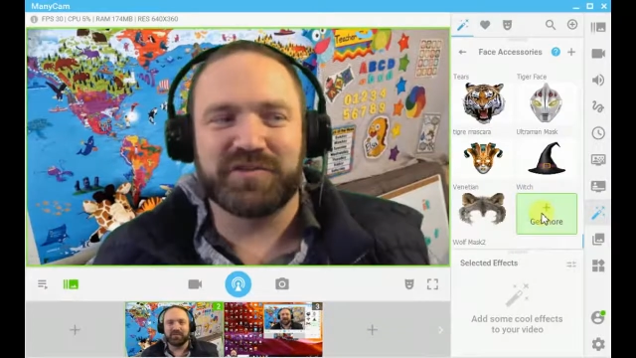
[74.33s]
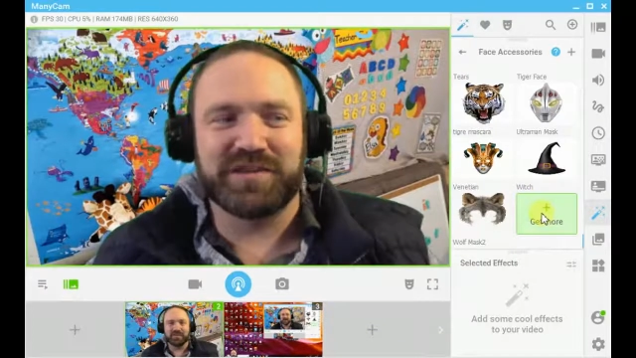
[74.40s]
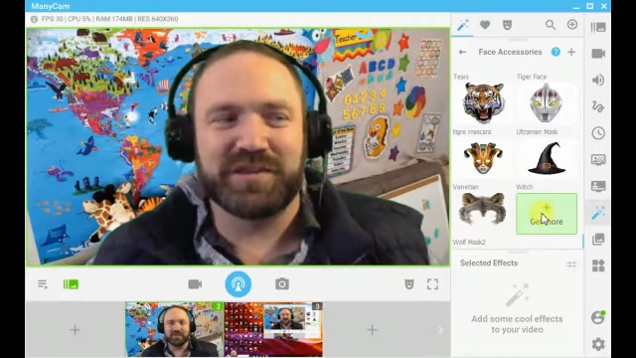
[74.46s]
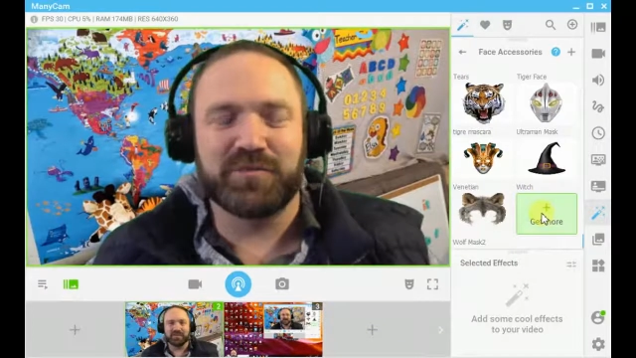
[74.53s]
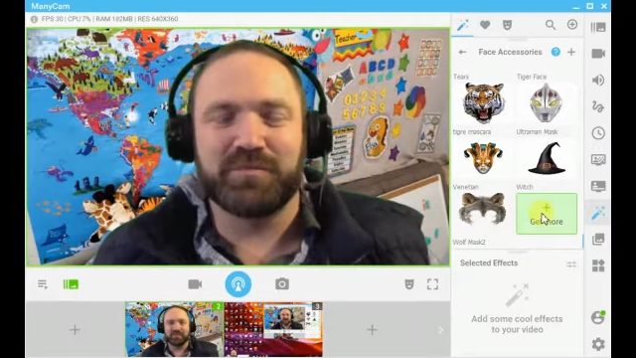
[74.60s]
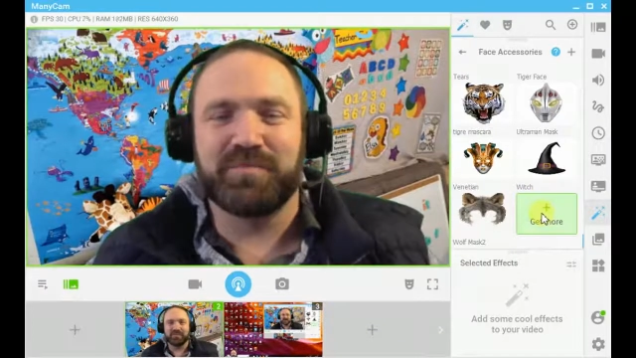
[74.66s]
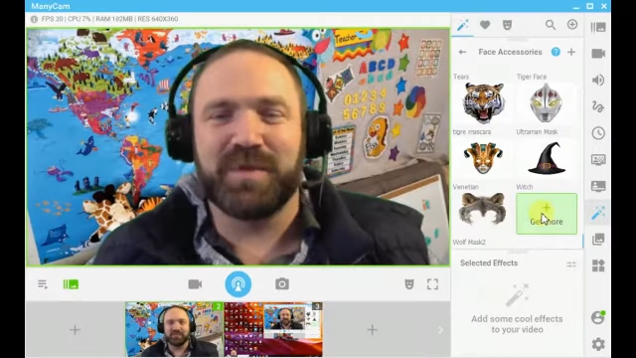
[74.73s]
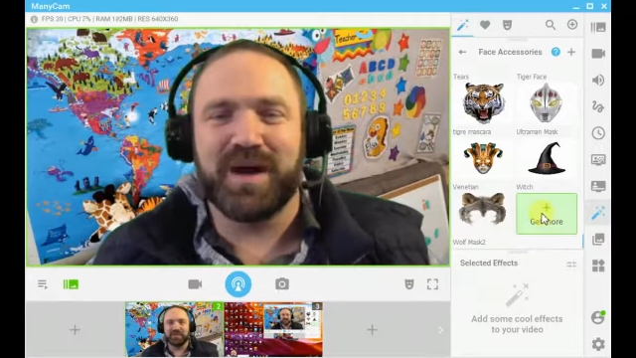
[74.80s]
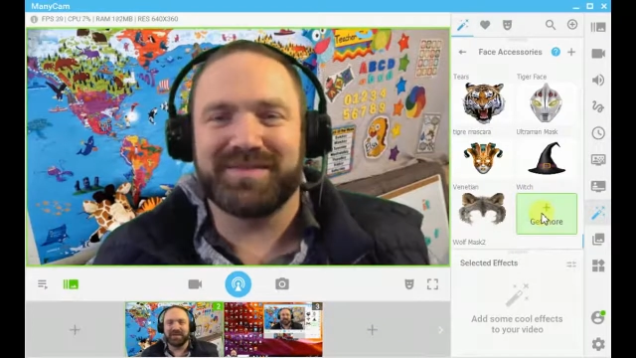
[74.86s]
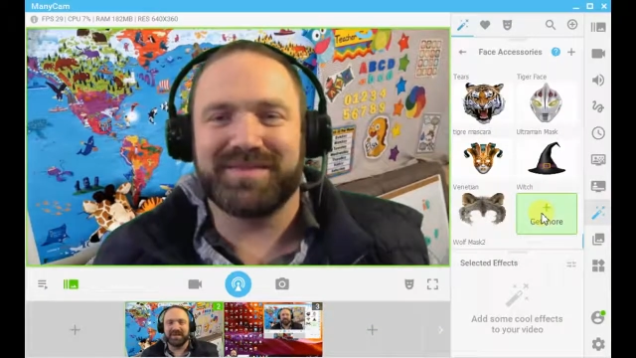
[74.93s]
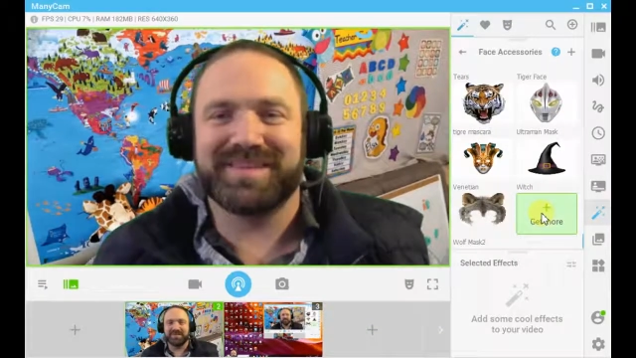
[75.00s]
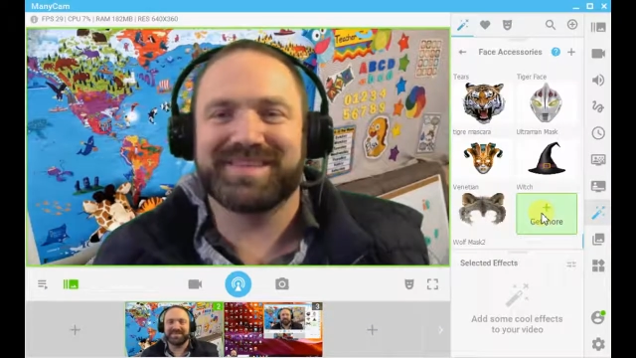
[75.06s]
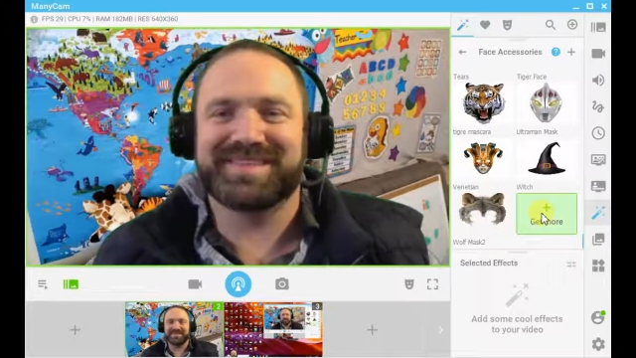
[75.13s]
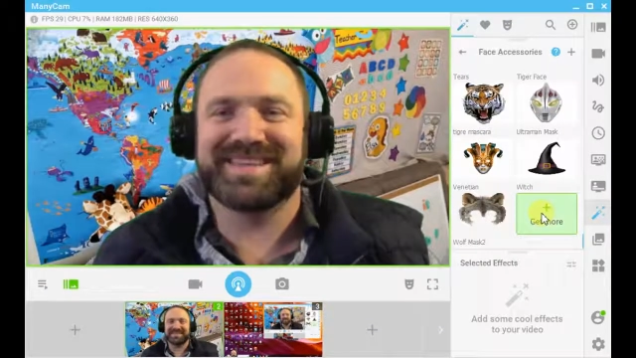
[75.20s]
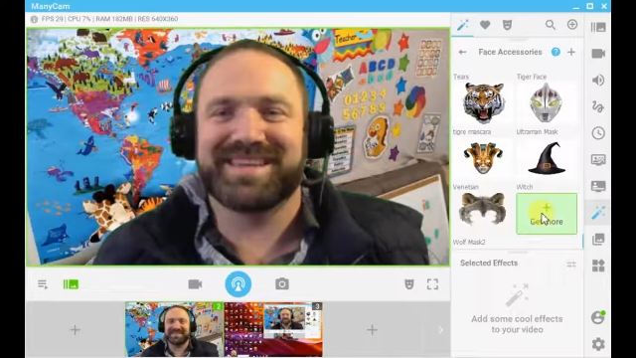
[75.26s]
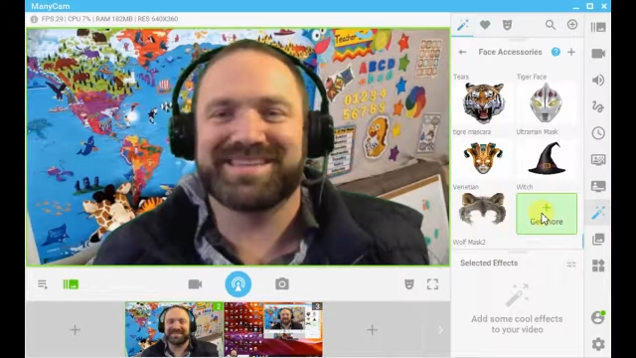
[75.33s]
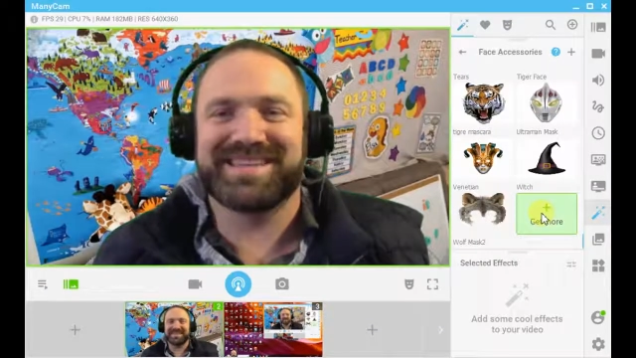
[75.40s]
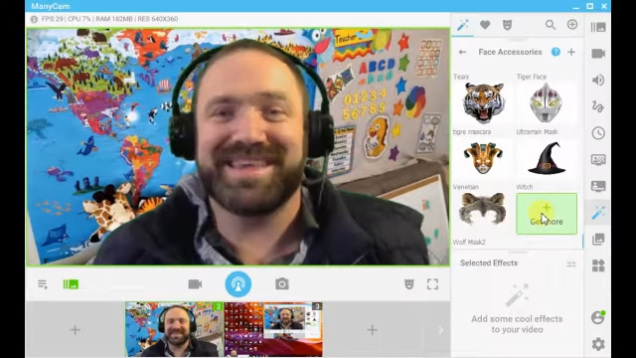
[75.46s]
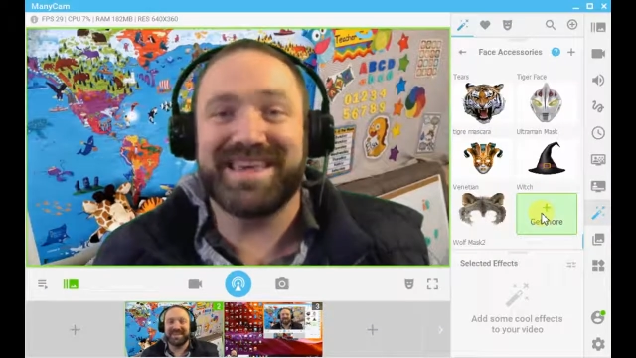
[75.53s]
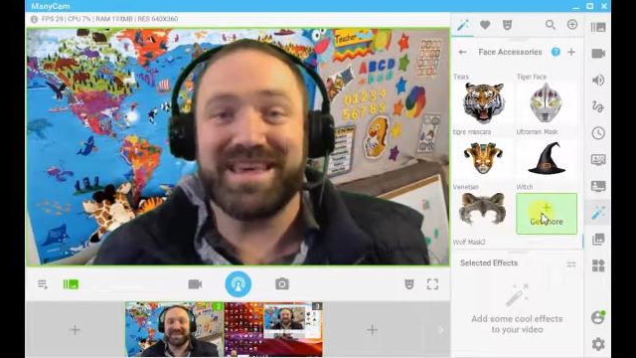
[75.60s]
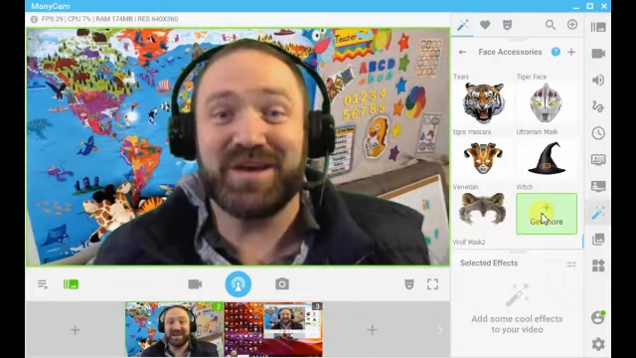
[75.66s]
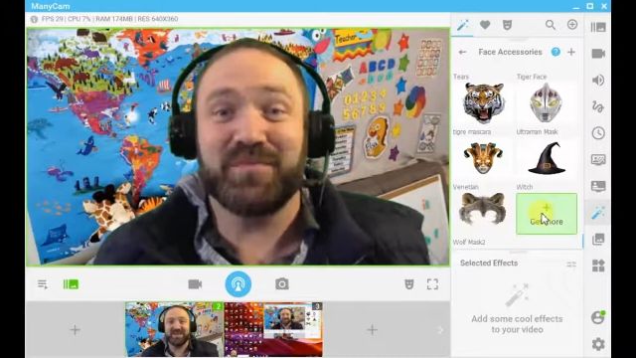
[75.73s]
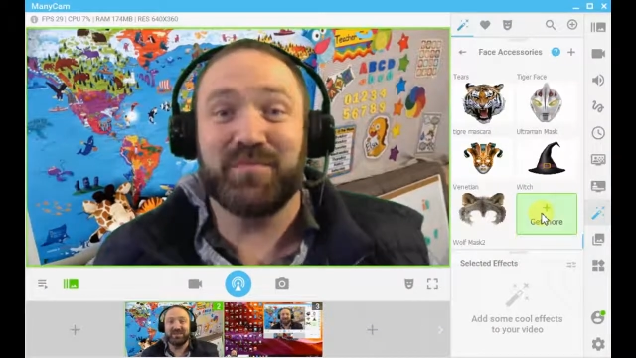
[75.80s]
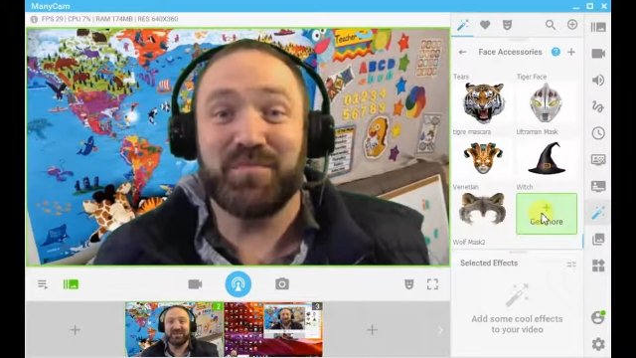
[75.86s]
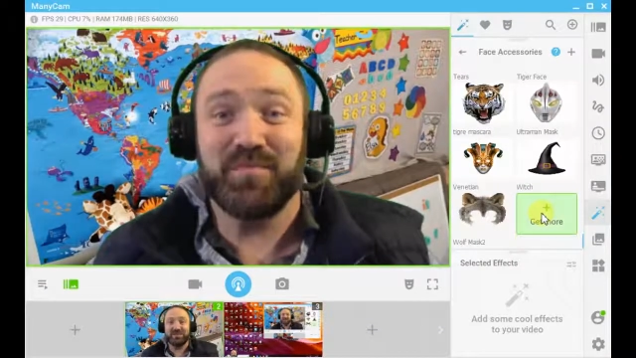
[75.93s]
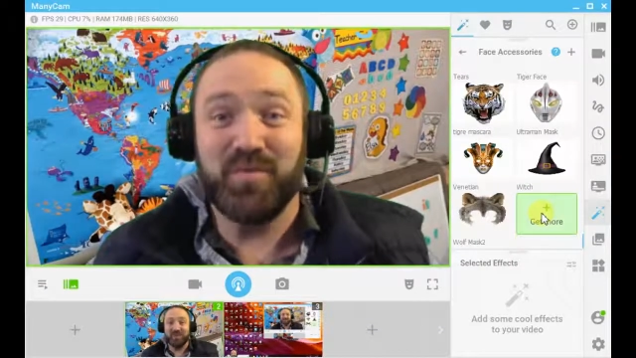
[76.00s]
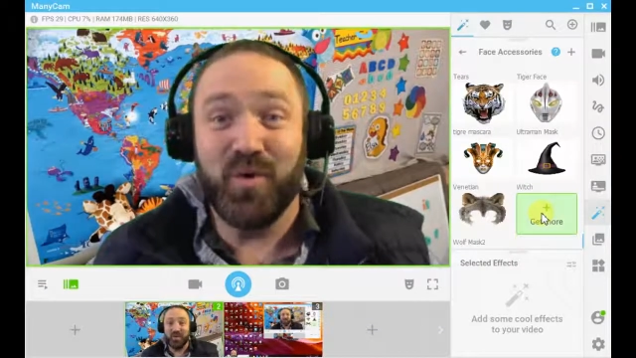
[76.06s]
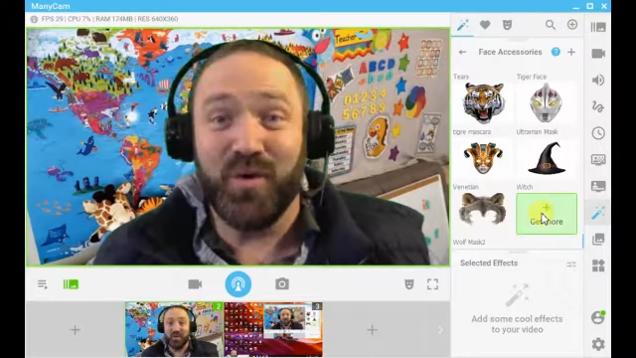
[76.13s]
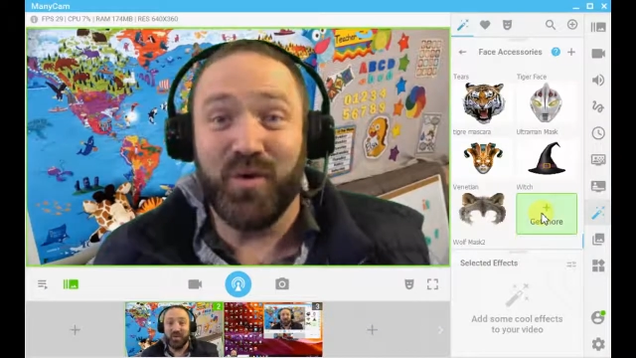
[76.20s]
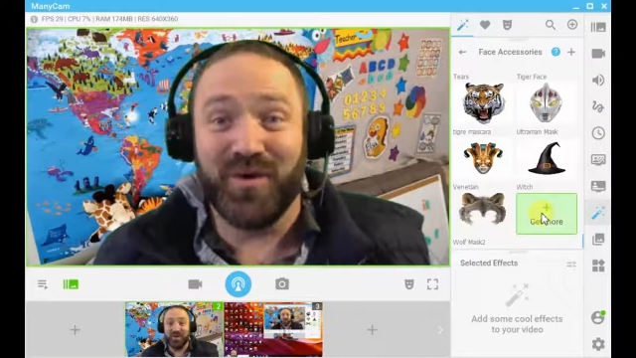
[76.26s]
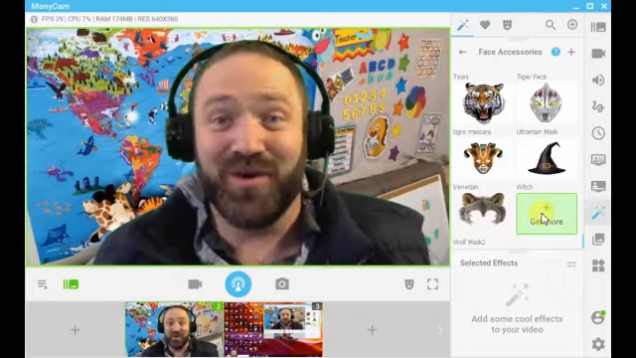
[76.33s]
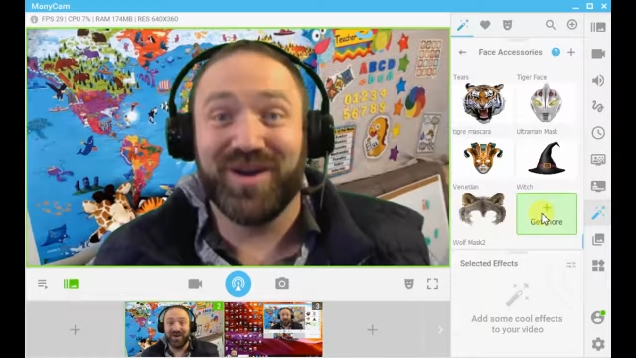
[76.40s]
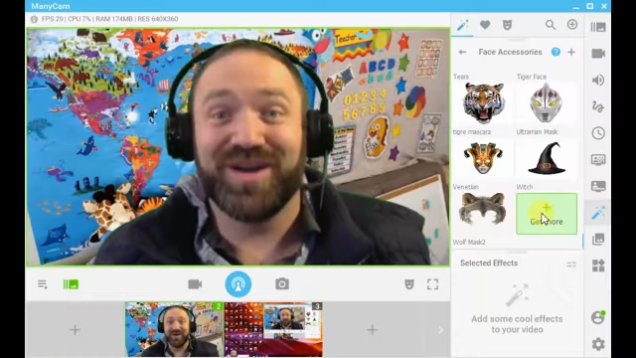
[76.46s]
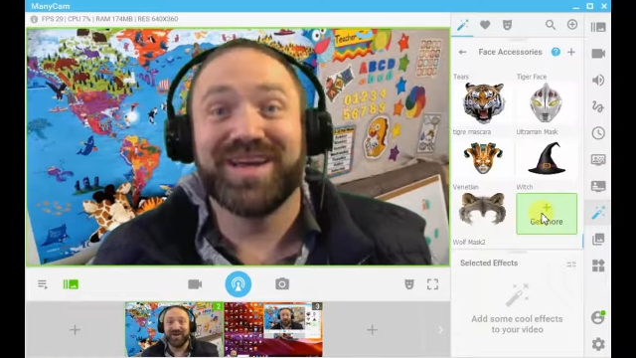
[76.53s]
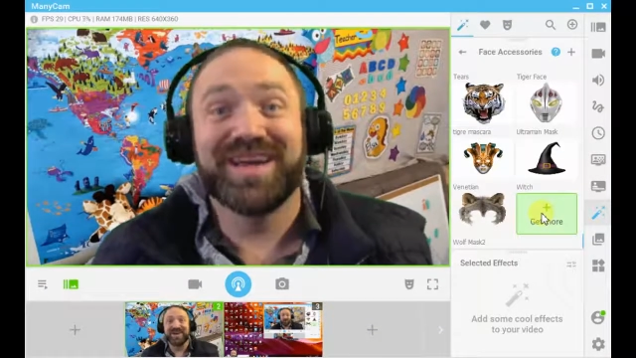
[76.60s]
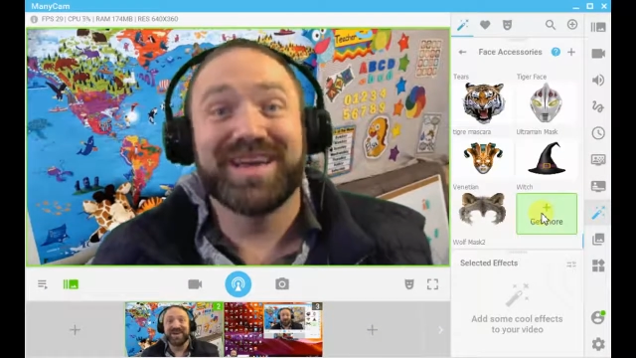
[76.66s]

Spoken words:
there's a little button that says Get More.